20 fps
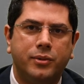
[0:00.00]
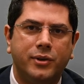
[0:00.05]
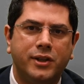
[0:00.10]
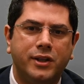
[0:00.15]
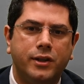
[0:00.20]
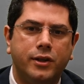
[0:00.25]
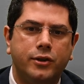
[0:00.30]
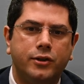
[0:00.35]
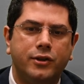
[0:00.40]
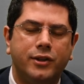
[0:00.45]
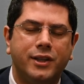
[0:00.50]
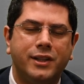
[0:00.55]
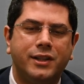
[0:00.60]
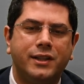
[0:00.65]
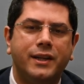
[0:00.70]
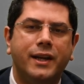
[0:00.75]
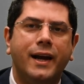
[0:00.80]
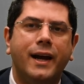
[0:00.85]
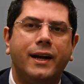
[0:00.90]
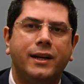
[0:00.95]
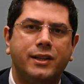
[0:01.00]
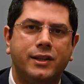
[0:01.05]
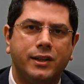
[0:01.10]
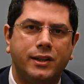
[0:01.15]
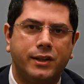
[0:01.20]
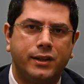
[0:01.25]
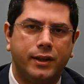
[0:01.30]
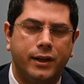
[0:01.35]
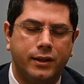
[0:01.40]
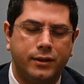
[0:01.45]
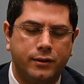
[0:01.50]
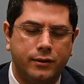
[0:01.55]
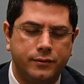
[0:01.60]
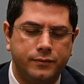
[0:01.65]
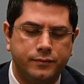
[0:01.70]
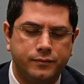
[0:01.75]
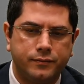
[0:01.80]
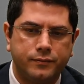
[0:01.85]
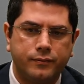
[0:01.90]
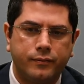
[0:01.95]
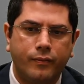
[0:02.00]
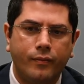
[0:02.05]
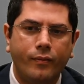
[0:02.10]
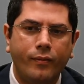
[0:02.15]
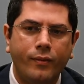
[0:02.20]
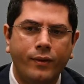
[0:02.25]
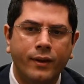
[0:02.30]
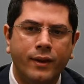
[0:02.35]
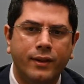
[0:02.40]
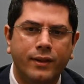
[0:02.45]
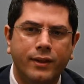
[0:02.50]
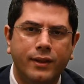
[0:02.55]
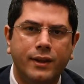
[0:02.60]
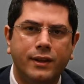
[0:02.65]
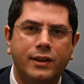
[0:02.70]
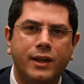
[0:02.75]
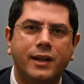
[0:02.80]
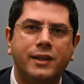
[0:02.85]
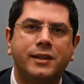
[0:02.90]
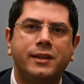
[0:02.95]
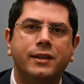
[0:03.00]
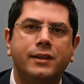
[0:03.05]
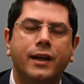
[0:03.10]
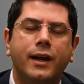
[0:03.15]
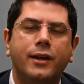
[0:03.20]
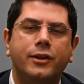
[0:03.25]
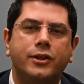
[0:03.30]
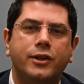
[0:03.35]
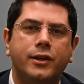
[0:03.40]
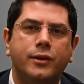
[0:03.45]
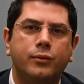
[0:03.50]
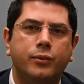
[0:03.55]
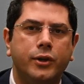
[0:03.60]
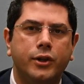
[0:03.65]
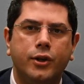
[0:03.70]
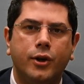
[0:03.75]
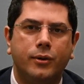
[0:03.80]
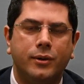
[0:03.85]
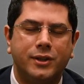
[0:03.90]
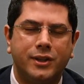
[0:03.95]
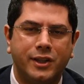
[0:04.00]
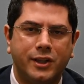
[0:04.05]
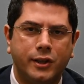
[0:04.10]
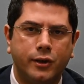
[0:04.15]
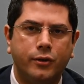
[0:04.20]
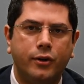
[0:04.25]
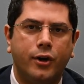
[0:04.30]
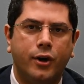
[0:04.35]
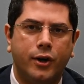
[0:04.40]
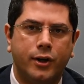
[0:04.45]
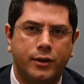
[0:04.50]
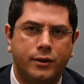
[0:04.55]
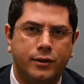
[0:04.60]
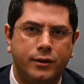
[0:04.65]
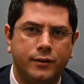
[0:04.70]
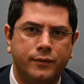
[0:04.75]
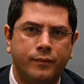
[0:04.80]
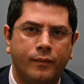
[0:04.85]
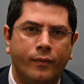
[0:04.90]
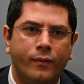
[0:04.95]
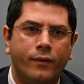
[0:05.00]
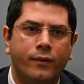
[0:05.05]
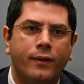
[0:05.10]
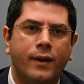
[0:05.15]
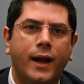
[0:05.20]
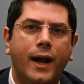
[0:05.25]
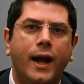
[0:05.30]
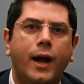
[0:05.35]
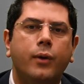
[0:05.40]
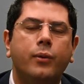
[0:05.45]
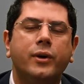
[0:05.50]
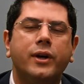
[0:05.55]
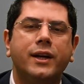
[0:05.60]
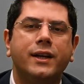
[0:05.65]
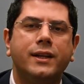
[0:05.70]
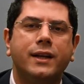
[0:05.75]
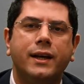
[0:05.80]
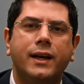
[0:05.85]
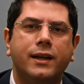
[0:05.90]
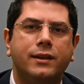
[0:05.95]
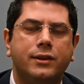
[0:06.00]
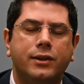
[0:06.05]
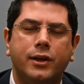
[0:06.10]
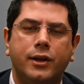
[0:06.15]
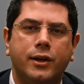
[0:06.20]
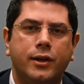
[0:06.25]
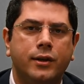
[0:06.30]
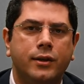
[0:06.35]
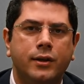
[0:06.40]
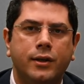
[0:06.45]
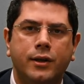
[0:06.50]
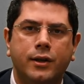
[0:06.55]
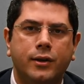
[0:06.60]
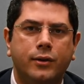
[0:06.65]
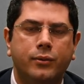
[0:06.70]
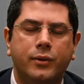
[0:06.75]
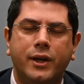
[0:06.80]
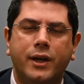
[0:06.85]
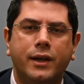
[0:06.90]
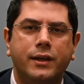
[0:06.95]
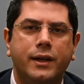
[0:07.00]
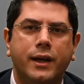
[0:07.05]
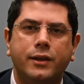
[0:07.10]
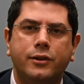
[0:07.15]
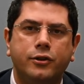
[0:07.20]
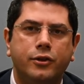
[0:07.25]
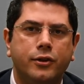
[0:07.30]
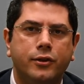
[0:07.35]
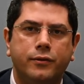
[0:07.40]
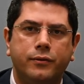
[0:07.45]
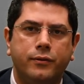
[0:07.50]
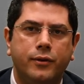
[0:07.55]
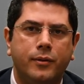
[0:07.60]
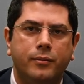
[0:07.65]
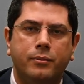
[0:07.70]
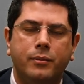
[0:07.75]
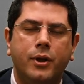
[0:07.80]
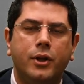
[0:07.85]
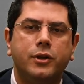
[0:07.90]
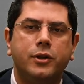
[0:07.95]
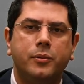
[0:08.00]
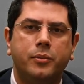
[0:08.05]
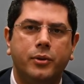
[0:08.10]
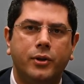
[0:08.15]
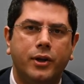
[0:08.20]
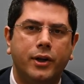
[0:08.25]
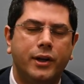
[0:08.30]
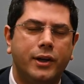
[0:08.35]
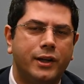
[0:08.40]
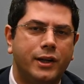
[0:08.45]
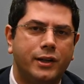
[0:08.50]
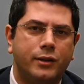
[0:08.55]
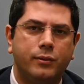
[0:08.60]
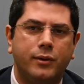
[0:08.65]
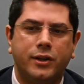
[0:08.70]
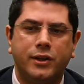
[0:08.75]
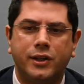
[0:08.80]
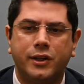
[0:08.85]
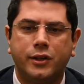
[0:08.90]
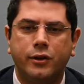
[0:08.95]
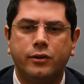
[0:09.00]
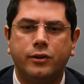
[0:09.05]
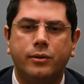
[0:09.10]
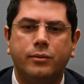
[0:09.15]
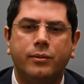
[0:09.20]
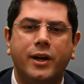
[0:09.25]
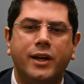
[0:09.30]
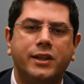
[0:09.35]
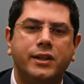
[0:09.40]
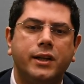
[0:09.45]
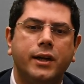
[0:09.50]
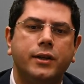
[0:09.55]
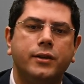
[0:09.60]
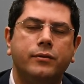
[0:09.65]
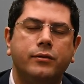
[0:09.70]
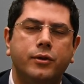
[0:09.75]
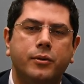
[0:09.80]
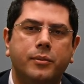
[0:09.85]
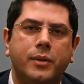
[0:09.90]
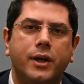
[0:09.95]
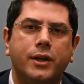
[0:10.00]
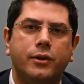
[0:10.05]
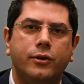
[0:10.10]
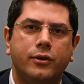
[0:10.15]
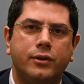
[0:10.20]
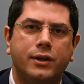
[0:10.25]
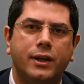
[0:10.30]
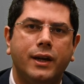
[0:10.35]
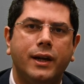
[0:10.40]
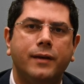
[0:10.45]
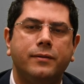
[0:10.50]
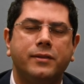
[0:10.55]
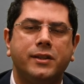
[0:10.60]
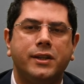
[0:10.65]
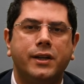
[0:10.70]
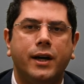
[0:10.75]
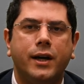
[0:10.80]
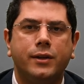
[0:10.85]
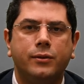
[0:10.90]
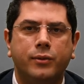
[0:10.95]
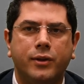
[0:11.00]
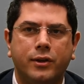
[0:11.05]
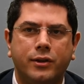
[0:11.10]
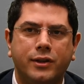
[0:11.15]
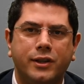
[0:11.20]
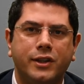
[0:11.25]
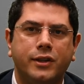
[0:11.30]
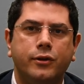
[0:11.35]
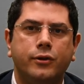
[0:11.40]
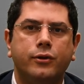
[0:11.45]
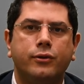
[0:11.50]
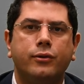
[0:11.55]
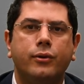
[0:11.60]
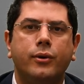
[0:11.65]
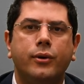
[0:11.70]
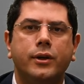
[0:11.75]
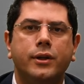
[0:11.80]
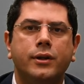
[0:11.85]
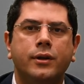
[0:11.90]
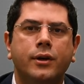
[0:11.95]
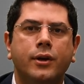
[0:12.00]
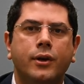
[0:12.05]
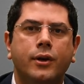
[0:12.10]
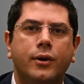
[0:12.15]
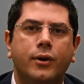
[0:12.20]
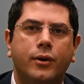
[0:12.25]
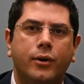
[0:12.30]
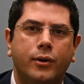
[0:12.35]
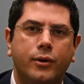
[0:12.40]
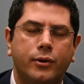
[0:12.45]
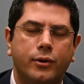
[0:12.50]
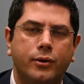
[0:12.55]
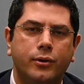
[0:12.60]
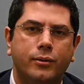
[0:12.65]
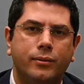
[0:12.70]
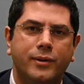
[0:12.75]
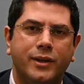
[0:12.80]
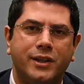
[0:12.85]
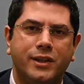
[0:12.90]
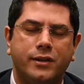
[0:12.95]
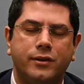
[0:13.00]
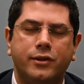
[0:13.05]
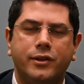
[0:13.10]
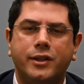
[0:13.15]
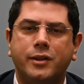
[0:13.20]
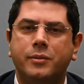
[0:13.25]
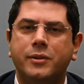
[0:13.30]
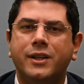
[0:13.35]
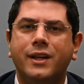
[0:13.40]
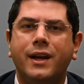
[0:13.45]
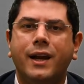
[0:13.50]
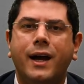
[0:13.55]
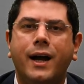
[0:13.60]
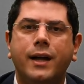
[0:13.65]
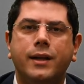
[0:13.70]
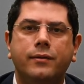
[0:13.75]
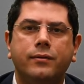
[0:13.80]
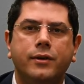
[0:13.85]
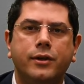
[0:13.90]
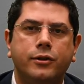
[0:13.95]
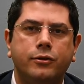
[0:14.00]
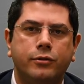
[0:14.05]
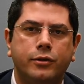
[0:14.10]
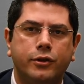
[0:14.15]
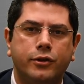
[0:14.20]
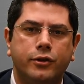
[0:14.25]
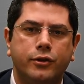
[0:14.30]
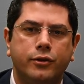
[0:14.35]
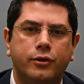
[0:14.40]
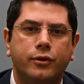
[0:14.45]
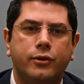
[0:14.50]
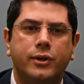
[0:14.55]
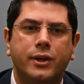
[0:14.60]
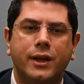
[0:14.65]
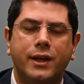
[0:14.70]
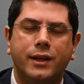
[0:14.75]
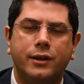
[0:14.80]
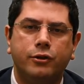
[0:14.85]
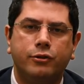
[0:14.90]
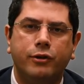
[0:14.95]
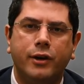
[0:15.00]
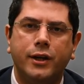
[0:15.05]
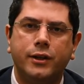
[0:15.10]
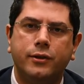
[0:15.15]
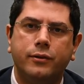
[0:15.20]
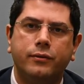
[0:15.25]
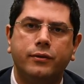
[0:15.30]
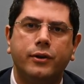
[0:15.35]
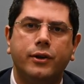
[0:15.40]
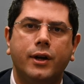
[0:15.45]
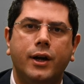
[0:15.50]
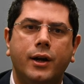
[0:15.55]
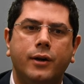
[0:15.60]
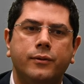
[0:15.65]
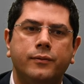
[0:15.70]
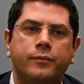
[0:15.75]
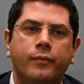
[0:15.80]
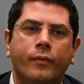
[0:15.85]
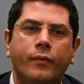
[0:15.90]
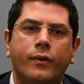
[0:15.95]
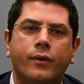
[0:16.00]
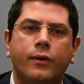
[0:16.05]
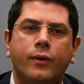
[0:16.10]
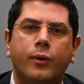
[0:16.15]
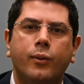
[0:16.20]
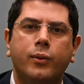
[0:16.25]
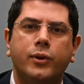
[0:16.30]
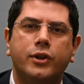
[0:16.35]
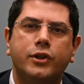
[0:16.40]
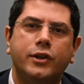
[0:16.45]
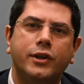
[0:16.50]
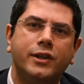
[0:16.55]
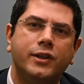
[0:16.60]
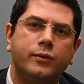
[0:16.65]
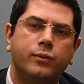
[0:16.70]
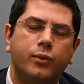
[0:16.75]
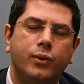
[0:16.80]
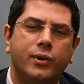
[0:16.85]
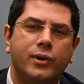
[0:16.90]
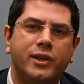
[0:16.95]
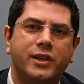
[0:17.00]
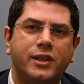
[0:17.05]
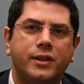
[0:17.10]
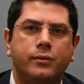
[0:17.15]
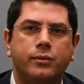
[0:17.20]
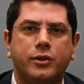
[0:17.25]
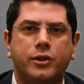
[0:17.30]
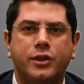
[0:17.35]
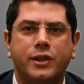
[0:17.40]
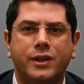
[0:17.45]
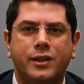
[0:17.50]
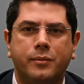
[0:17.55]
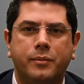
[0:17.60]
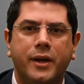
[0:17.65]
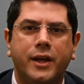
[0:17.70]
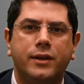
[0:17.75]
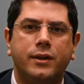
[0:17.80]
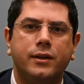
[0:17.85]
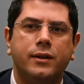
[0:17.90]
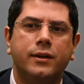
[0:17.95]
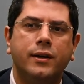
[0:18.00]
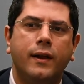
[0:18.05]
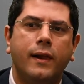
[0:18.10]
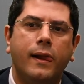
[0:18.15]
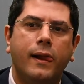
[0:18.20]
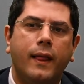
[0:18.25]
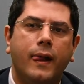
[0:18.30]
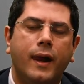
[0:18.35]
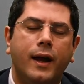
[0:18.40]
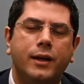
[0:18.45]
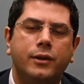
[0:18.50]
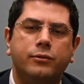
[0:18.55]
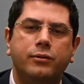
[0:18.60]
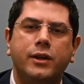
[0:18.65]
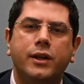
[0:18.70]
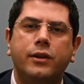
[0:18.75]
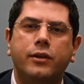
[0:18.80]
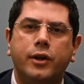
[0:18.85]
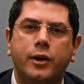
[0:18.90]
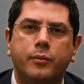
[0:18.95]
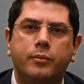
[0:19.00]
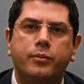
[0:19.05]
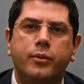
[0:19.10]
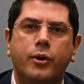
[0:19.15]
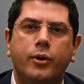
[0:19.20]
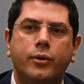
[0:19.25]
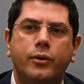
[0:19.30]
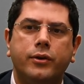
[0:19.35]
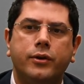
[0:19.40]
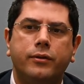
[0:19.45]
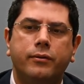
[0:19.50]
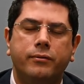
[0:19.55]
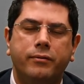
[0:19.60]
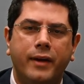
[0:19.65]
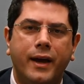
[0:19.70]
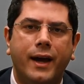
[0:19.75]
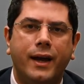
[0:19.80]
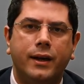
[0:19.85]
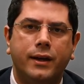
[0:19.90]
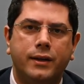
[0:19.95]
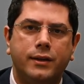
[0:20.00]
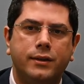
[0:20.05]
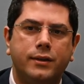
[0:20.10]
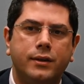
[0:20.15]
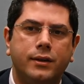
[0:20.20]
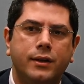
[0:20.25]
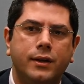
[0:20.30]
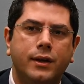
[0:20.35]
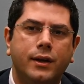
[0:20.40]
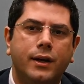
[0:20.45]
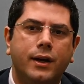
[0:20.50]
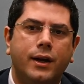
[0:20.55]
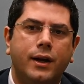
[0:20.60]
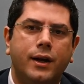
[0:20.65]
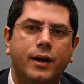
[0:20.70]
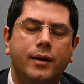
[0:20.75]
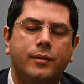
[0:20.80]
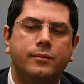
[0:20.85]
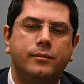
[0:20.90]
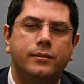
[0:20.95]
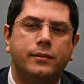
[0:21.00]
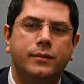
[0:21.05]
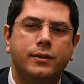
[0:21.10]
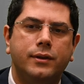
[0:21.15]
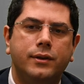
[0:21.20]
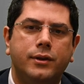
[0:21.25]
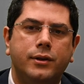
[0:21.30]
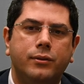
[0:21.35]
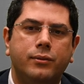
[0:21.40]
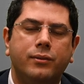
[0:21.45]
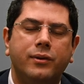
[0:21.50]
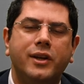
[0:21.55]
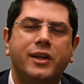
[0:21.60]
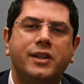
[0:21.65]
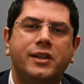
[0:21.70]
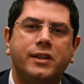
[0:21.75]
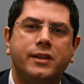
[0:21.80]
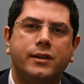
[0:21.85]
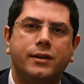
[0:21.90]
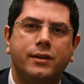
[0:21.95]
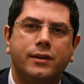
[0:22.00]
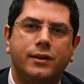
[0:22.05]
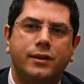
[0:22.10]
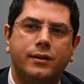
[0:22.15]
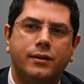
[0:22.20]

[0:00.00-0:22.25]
procedure is the access site. The destination, we know it, it's your heart. How we're going to get there, we can enter from multiple areas, whether it's on the right side of your body or the left side, whether it's your groin or your wrist. There's been a lot of literature looking and trying to figure out which is worse, which is better. And really, they're both valid. Um, the wrist